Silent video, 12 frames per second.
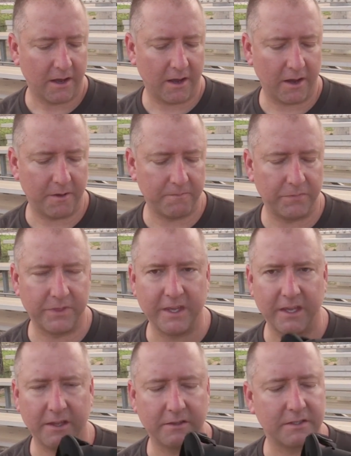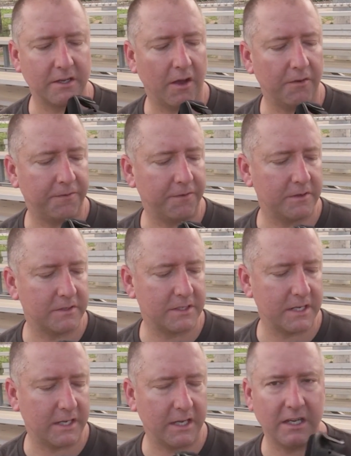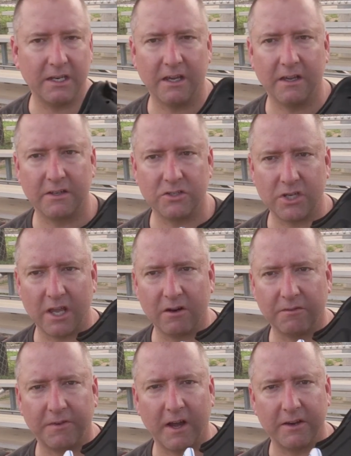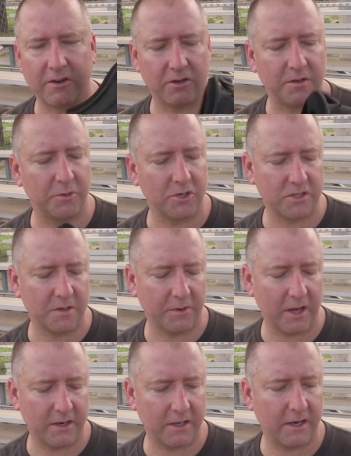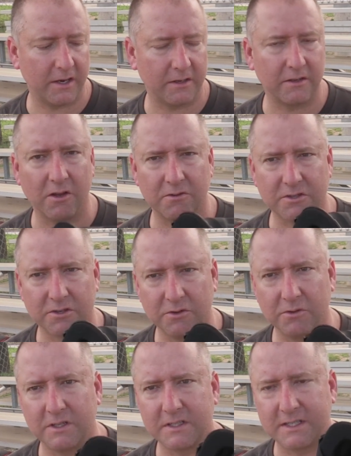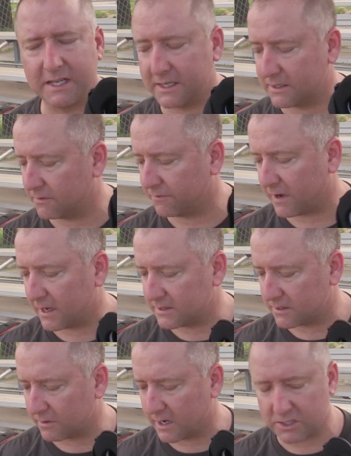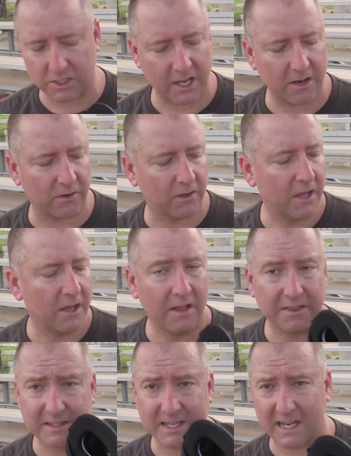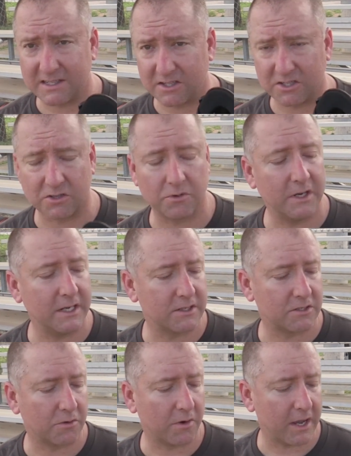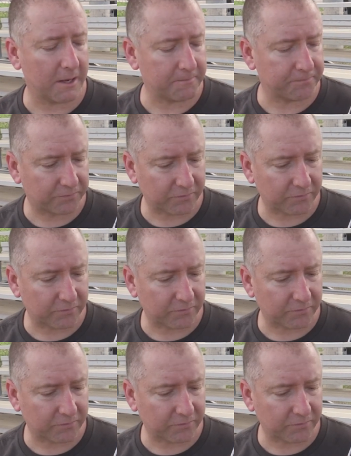Um, the self-seeking channel finder, you push the button and it goes through and seeks and finds the right channel. The size of the screen is great.